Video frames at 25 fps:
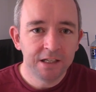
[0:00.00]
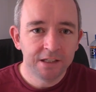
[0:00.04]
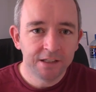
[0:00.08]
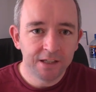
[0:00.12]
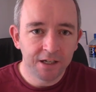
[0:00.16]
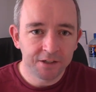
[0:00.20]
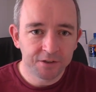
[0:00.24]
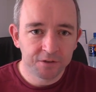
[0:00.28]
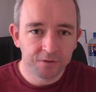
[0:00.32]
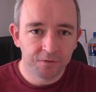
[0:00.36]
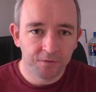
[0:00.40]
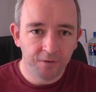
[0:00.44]

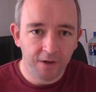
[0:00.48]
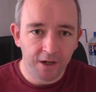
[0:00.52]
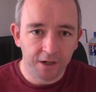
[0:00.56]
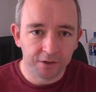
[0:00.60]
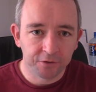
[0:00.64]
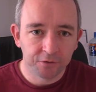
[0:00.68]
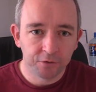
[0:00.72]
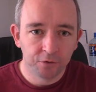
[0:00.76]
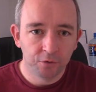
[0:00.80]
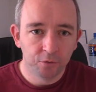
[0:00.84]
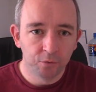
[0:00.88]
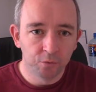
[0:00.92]
That's
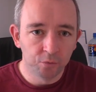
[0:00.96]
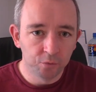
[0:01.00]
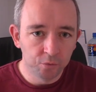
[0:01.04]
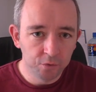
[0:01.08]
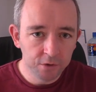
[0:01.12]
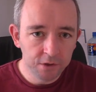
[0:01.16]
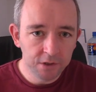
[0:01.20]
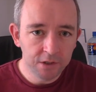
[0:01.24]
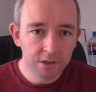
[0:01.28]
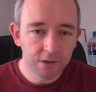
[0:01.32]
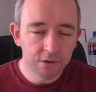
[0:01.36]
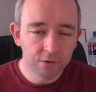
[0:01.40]
fact.
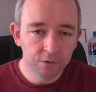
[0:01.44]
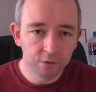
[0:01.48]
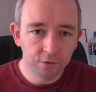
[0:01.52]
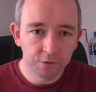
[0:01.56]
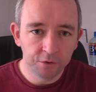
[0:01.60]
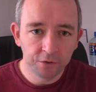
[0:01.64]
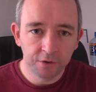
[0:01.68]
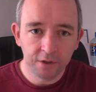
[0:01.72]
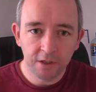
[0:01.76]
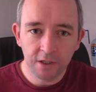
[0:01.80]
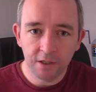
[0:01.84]
Really good